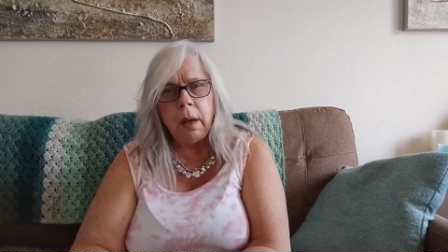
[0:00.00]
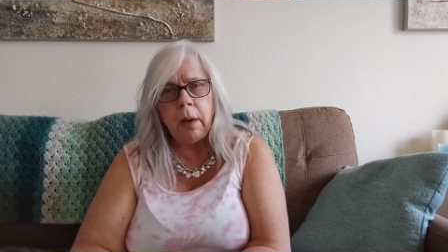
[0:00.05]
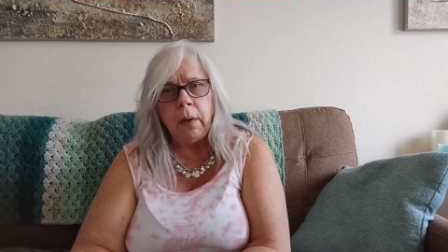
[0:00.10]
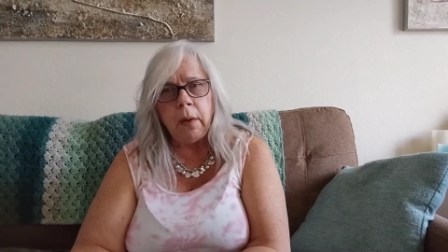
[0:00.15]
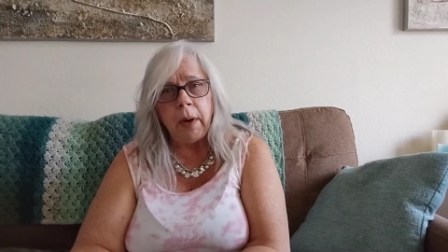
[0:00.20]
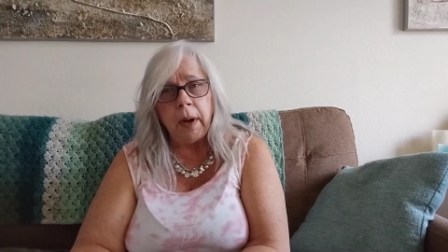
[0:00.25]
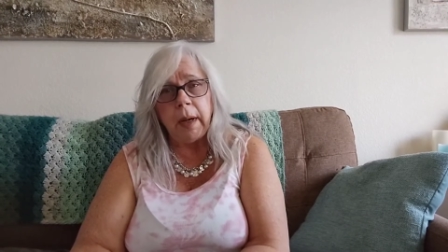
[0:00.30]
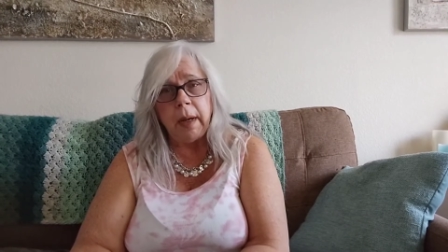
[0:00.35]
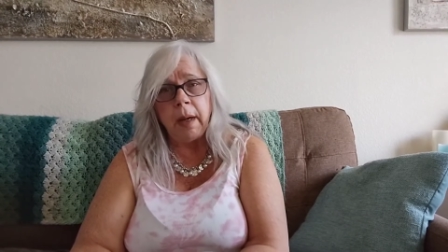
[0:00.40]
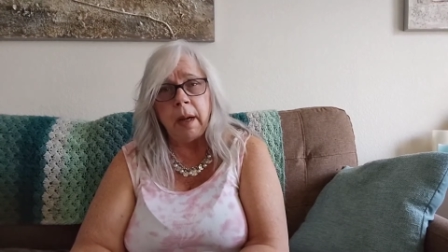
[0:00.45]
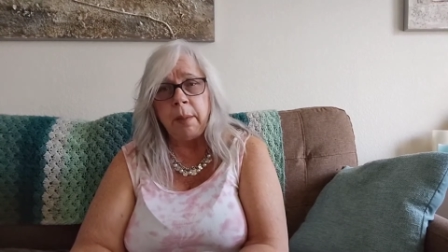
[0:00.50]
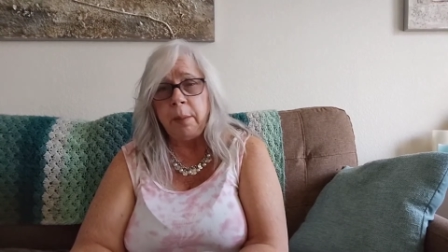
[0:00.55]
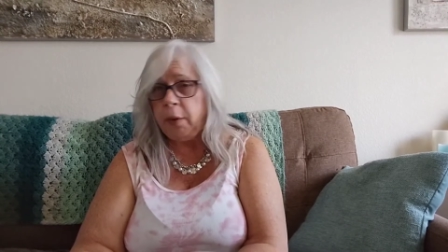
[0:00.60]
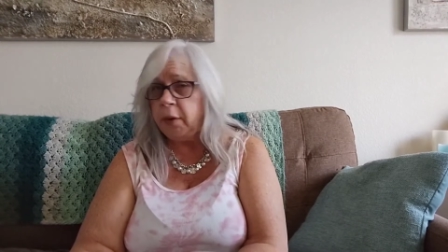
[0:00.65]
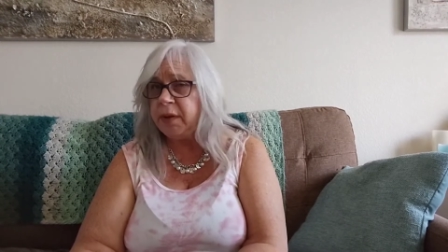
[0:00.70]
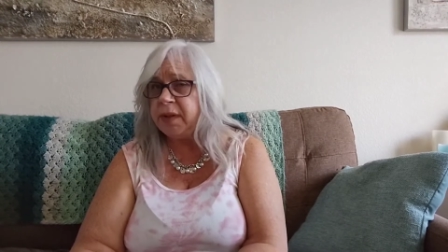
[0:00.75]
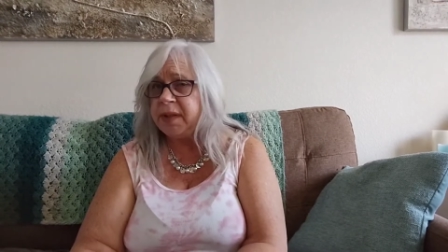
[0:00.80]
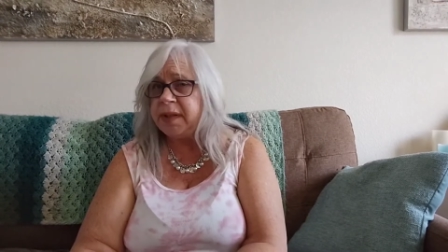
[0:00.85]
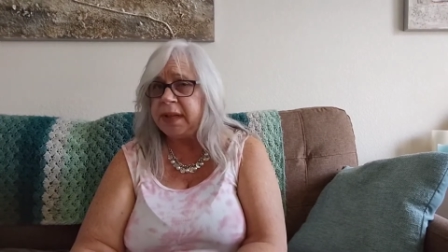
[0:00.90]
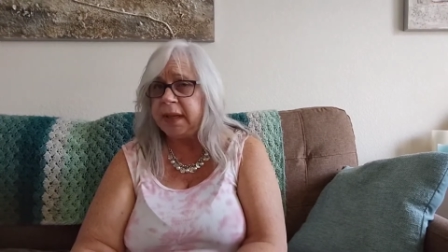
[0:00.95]
All right,
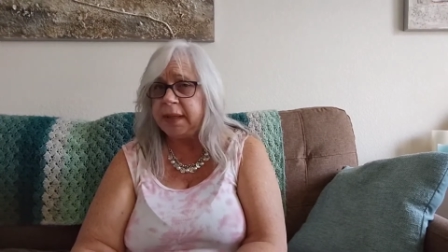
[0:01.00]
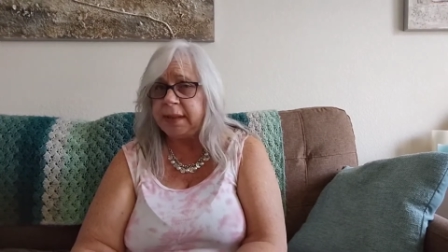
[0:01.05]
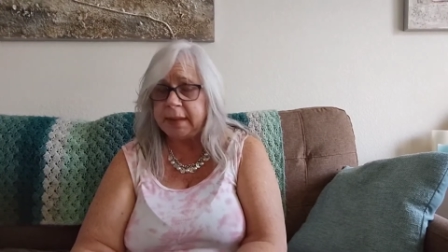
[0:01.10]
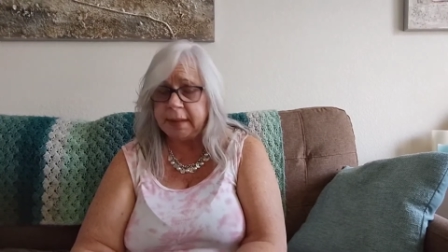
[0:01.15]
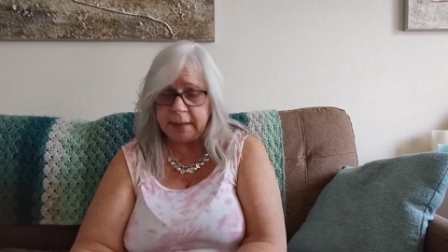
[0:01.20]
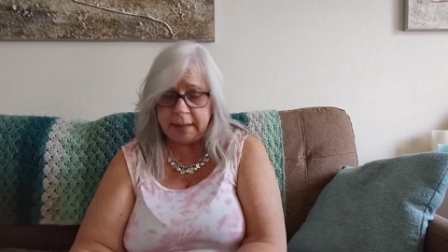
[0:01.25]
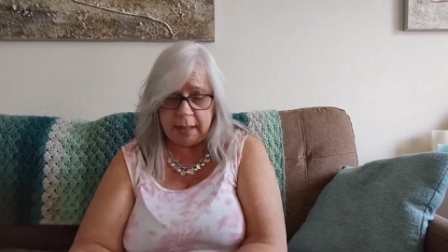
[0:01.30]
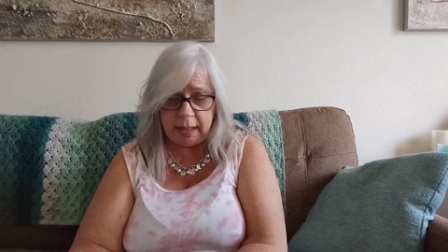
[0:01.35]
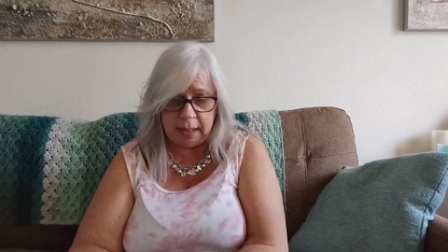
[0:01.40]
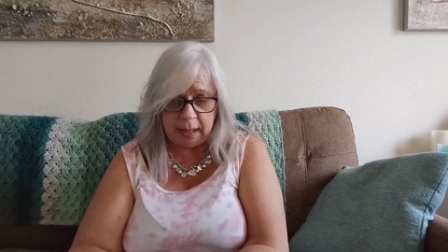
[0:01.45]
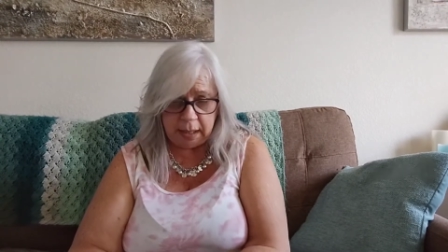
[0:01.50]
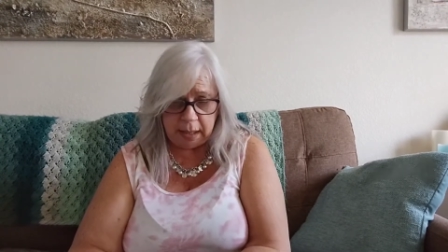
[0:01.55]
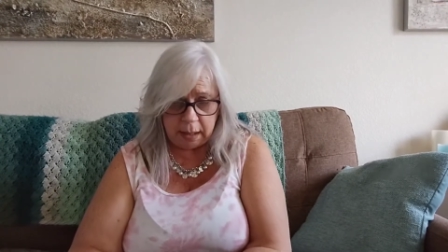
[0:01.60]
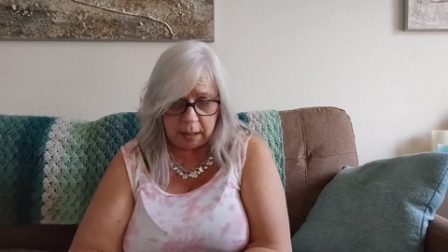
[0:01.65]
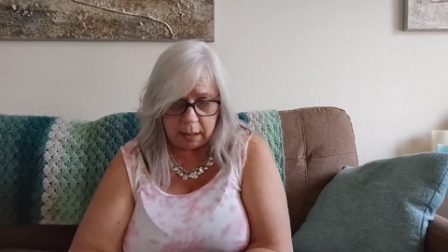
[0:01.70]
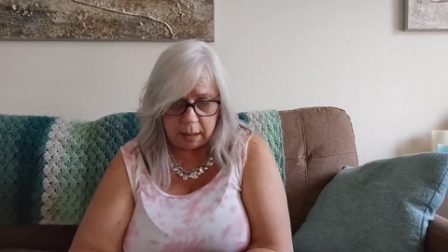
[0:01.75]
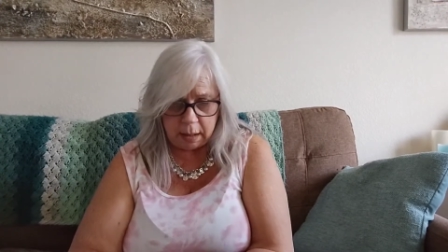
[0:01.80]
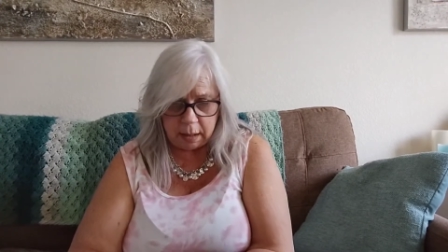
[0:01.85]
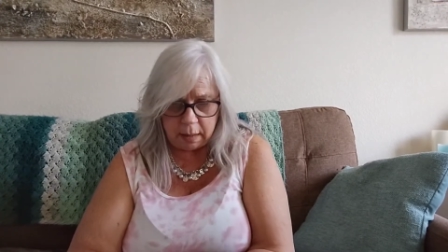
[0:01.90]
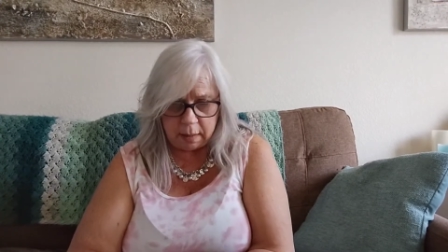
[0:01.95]
number
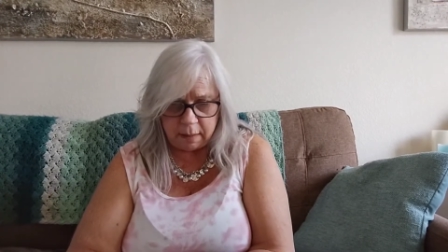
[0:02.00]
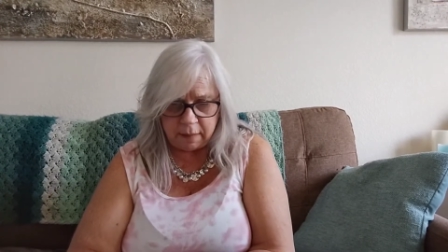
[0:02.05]
16,